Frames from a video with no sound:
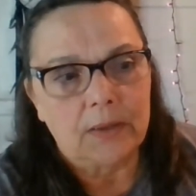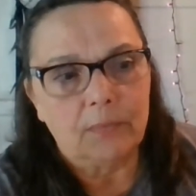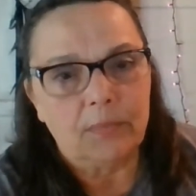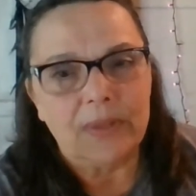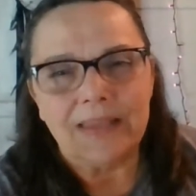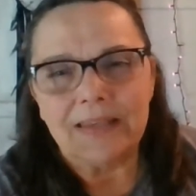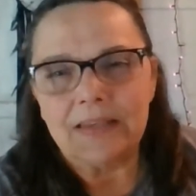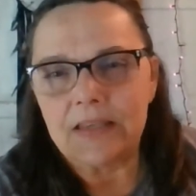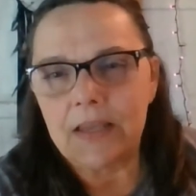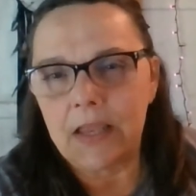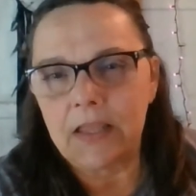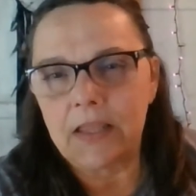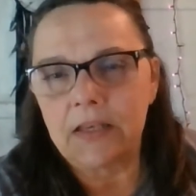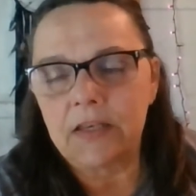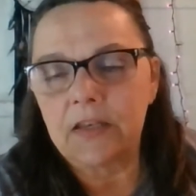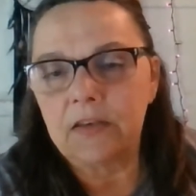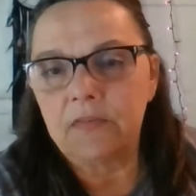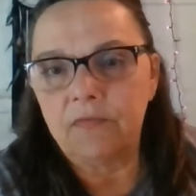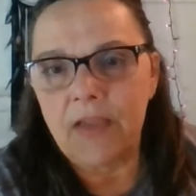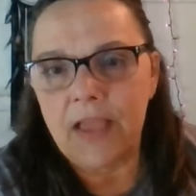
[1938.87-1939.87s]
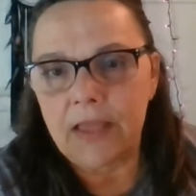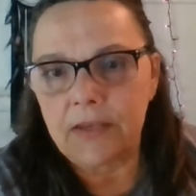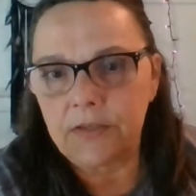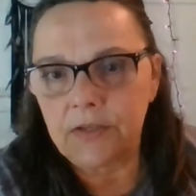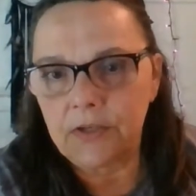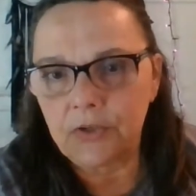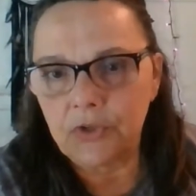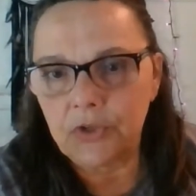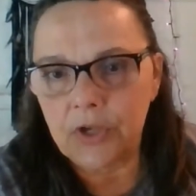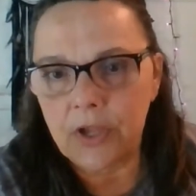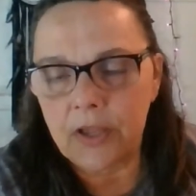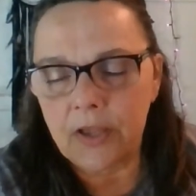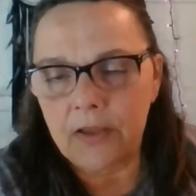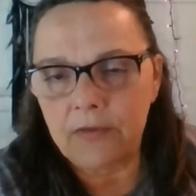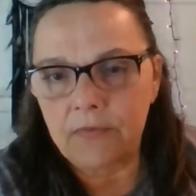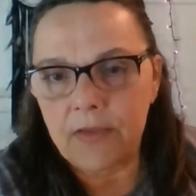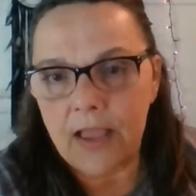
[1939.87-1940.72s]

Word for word: being taken advantage of,